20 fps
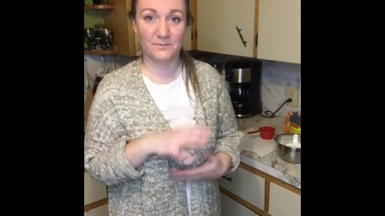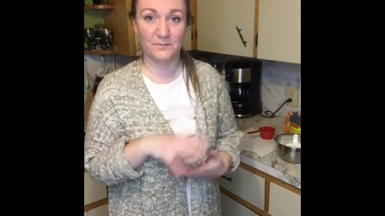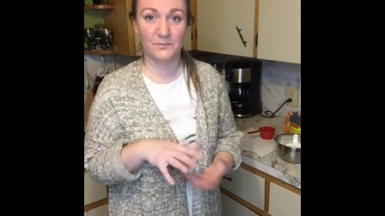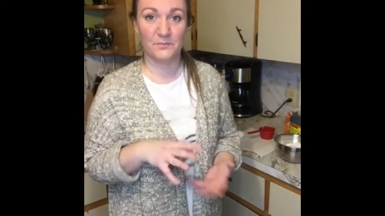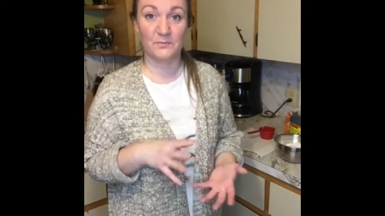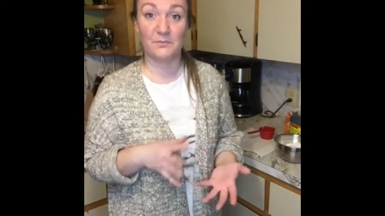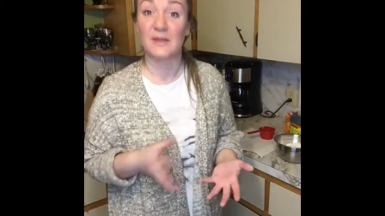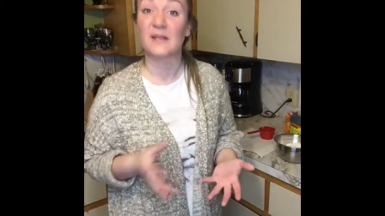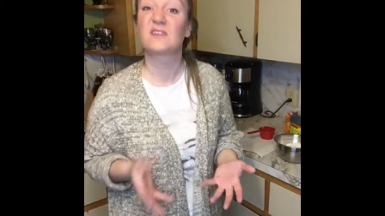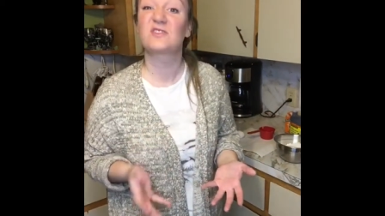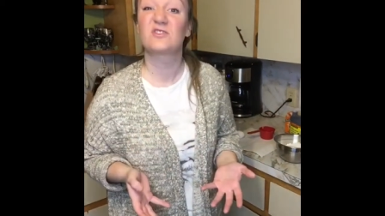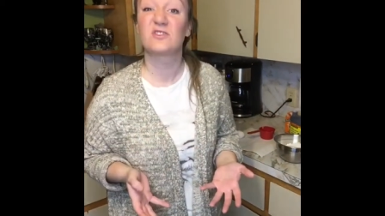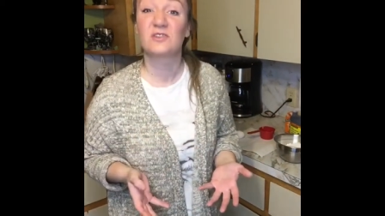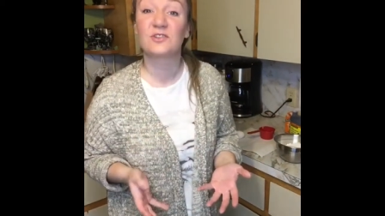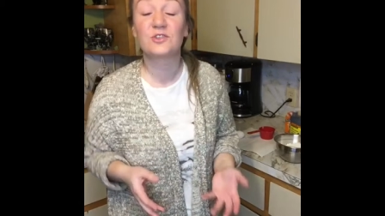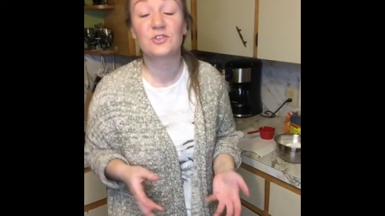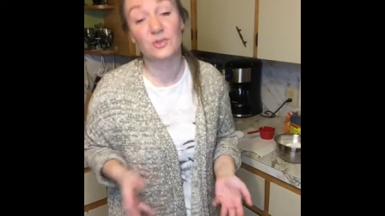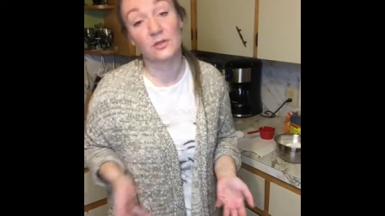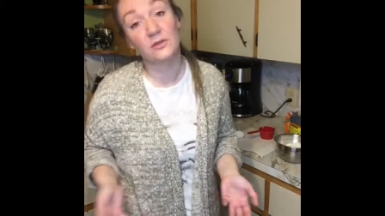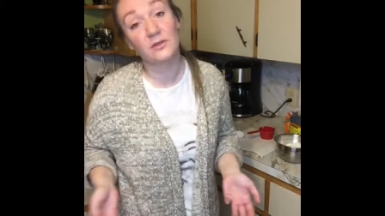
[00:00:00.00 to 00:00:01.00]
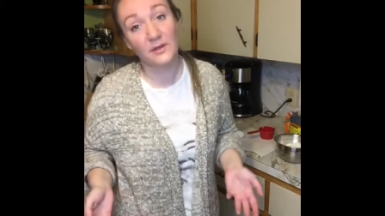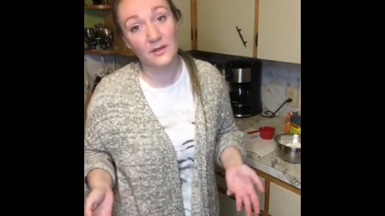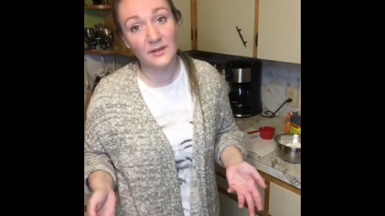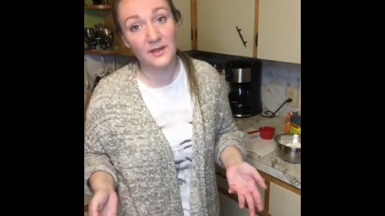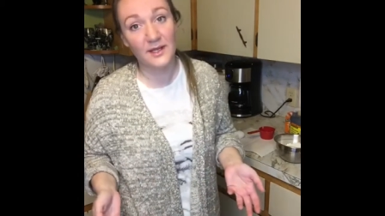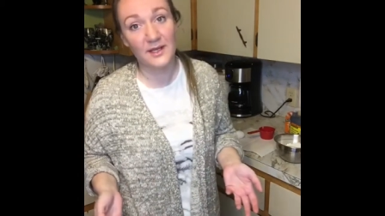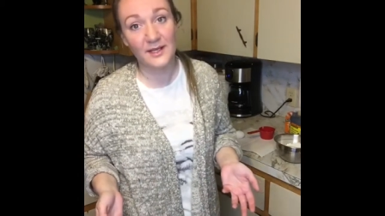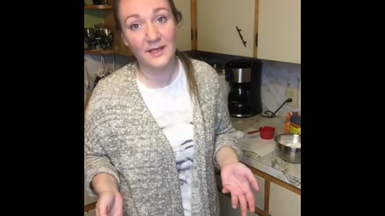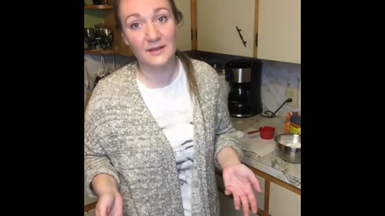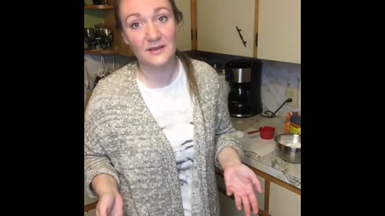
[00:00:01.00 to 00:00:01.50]
mixture should look
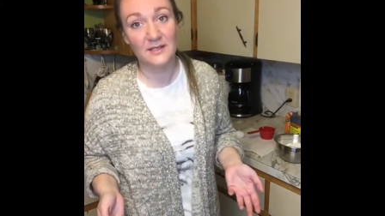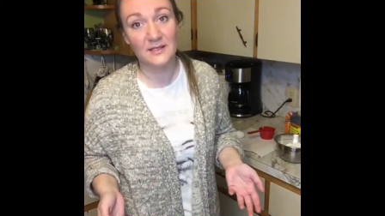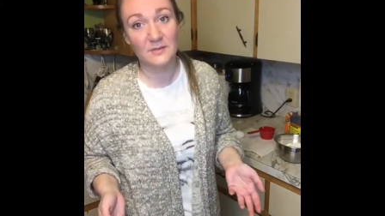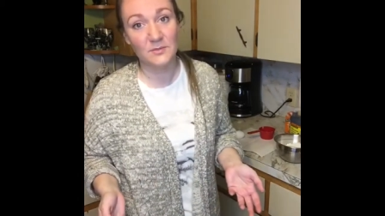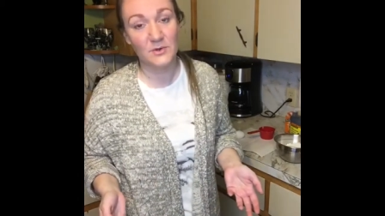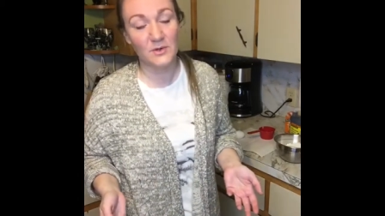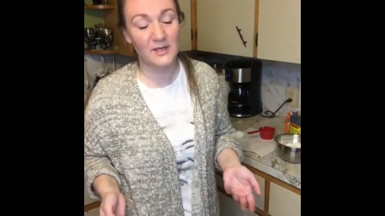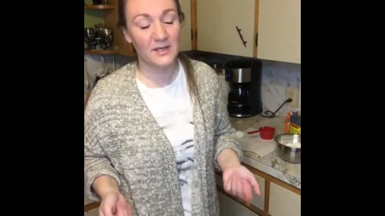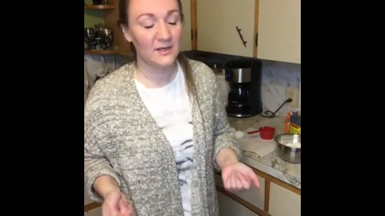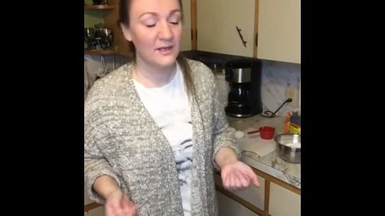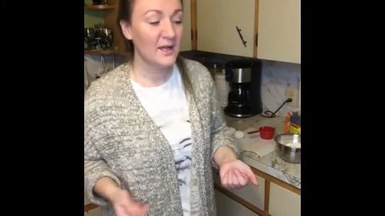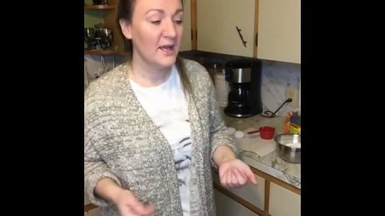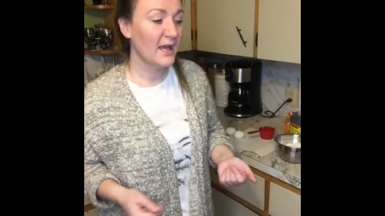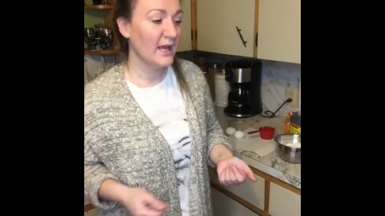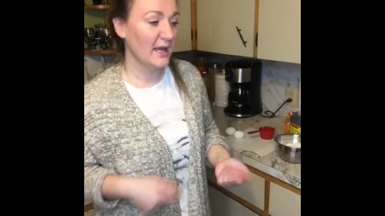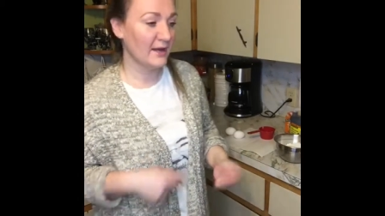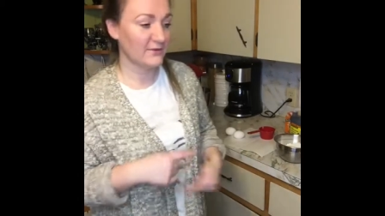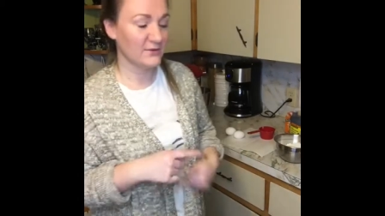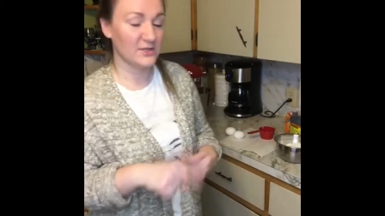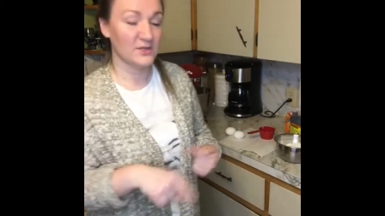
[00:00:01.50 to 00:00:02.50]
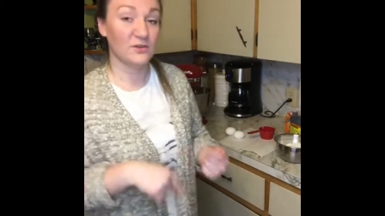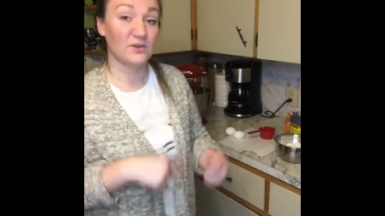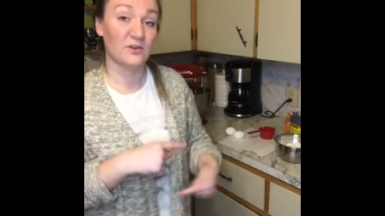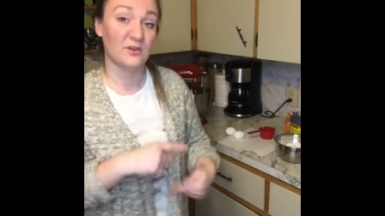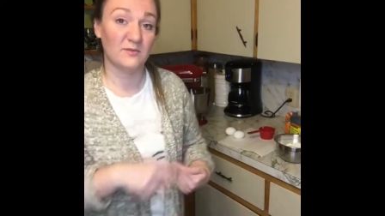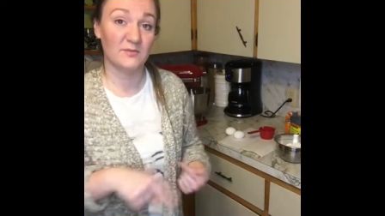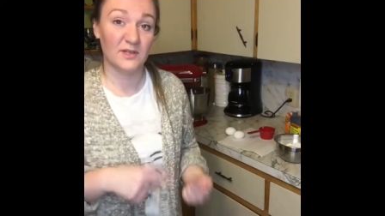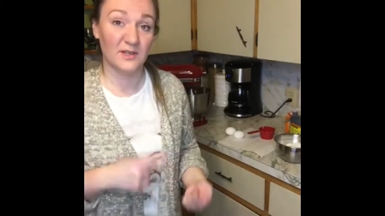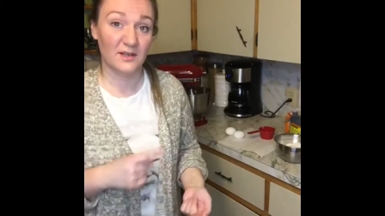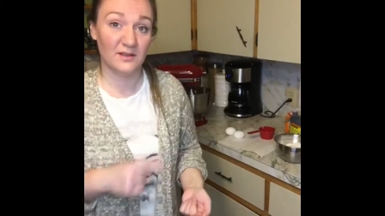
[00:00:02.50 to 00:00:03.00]
like at this point after you
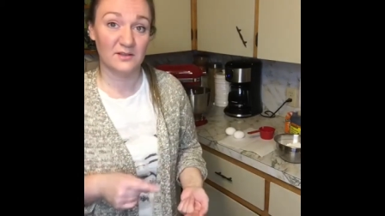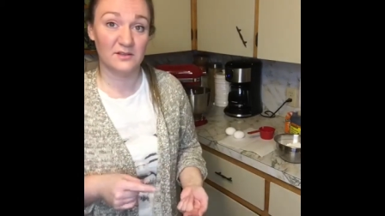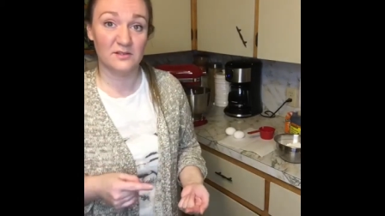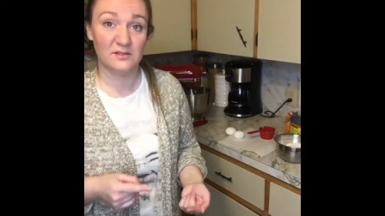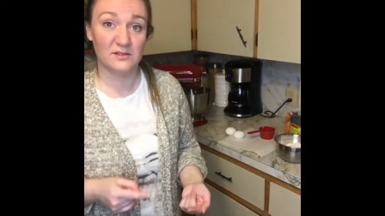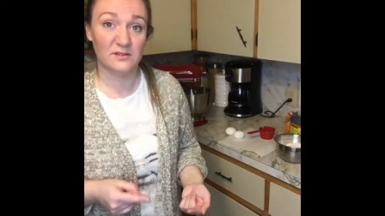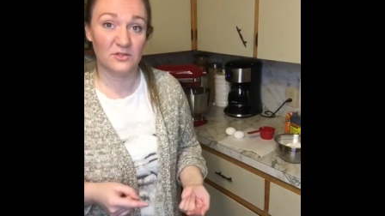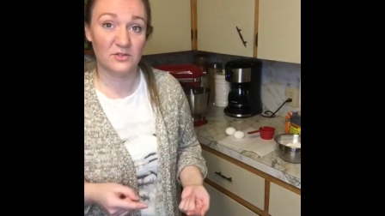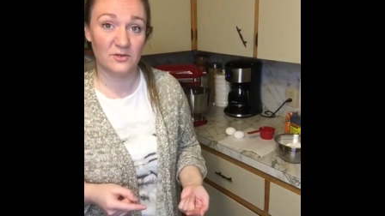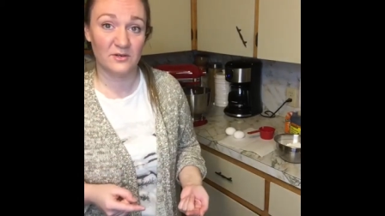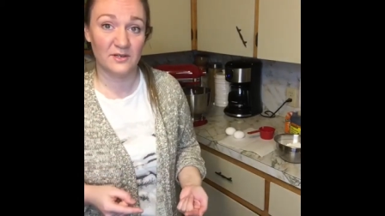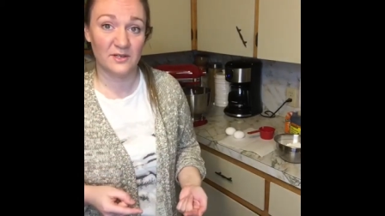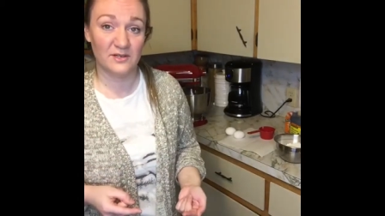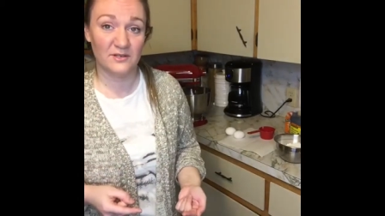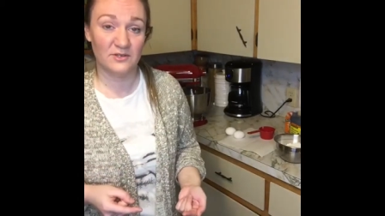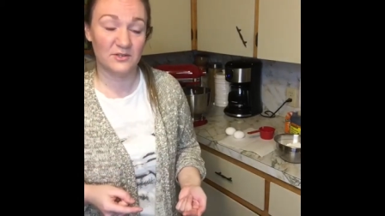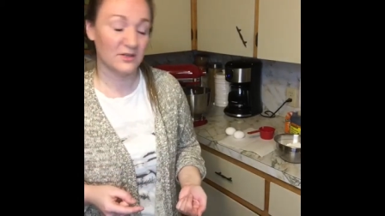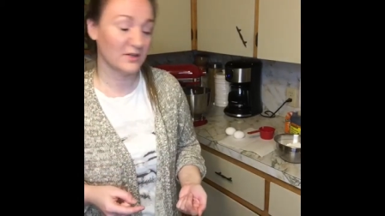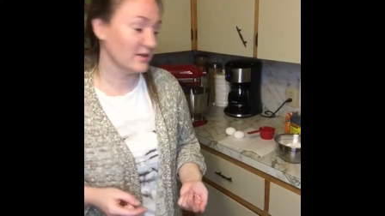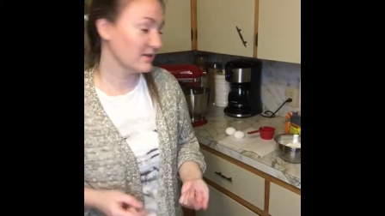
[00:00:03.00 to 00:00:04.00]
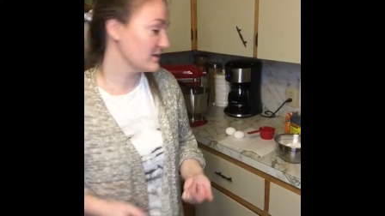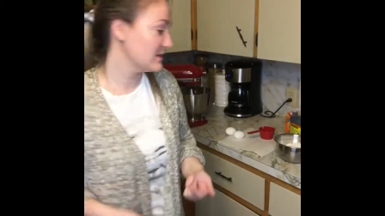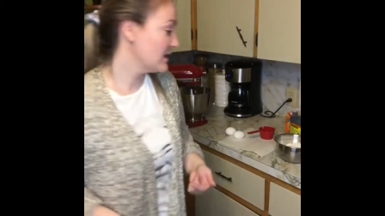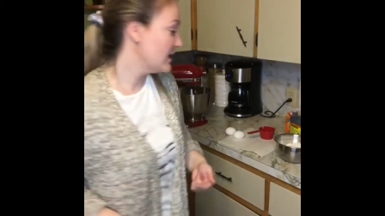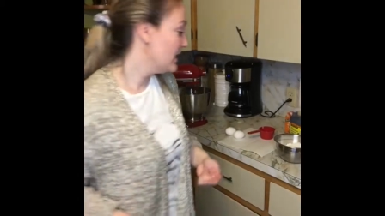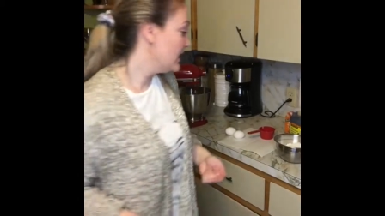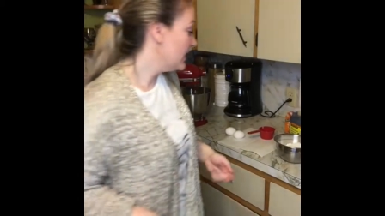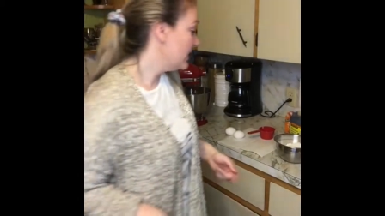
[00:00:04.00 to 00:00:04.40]
cream together the shortening and sugars.